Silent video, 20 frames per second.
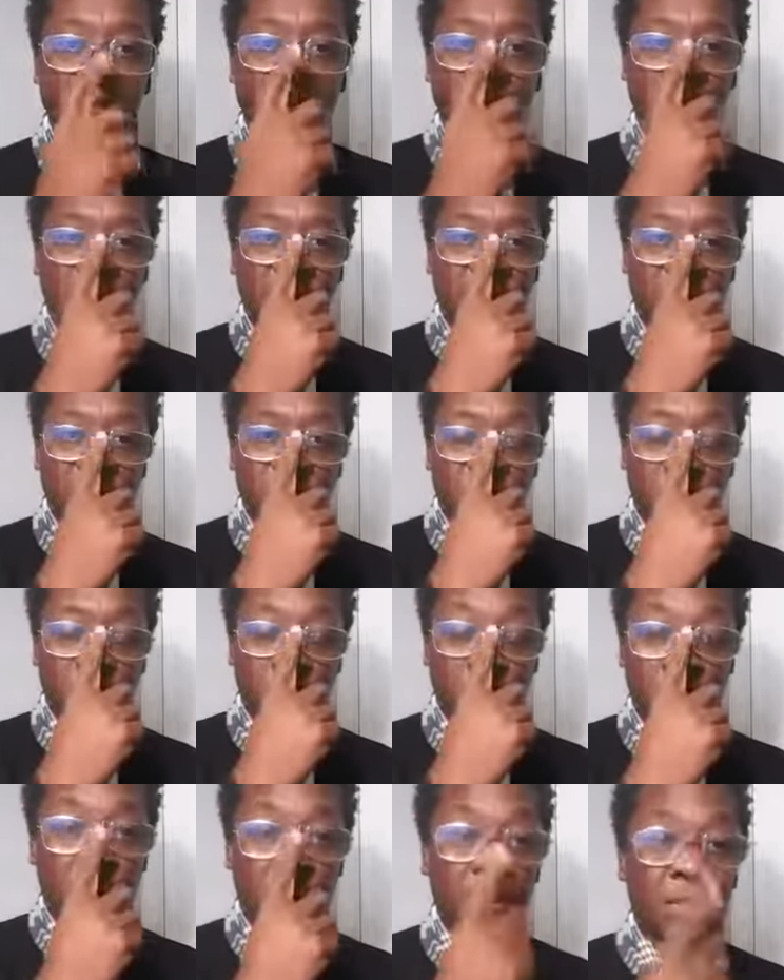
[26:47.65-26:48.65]
And as
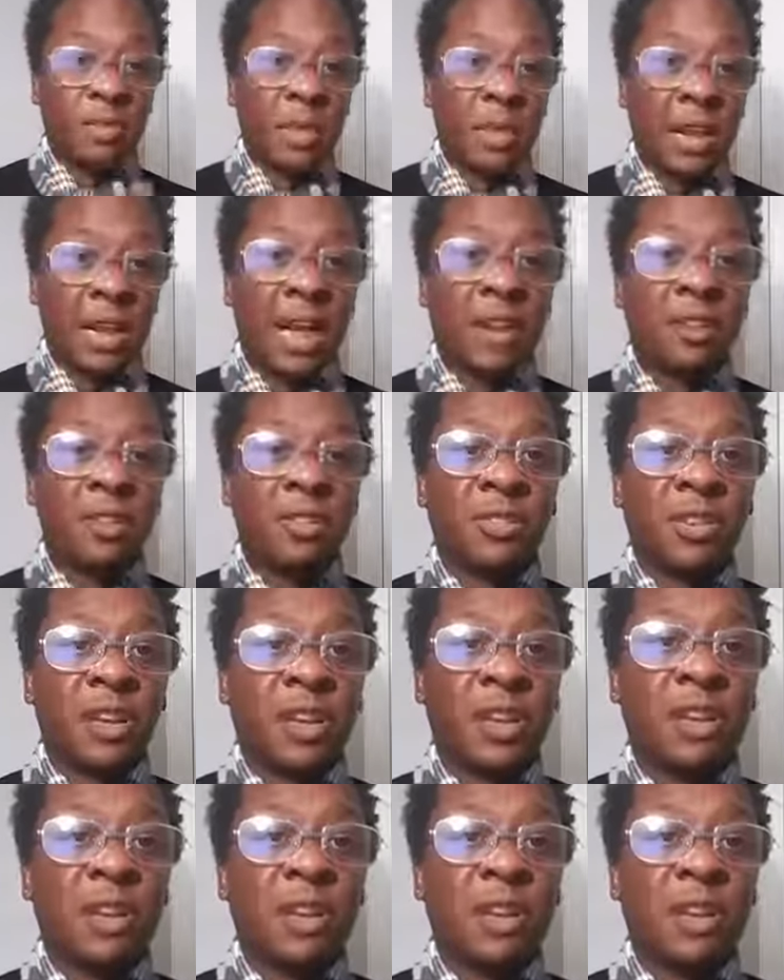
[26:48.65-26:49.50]
Aquarius, man, I couldn't care